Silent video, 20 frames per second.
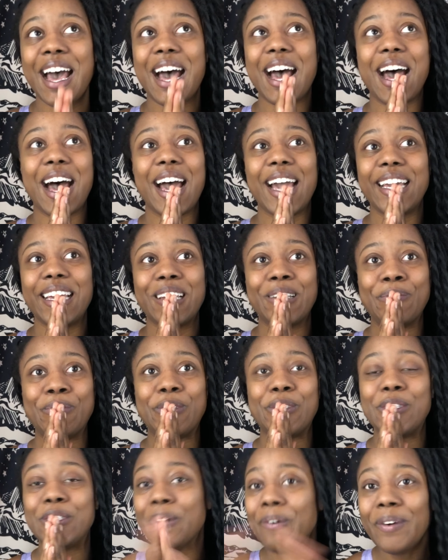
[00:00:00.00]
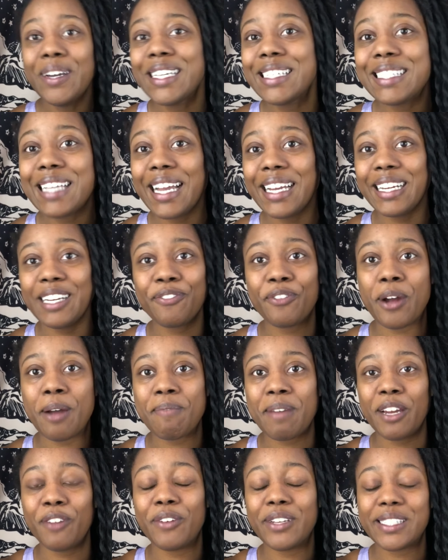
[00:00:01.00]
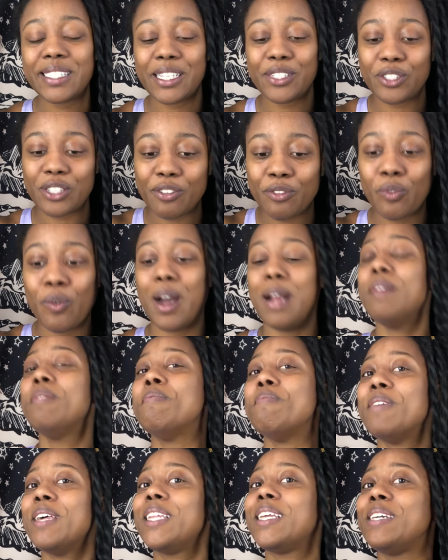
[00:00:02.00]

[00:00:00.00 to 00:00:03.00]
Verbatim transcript: I am so excited for our manifestation of 1 million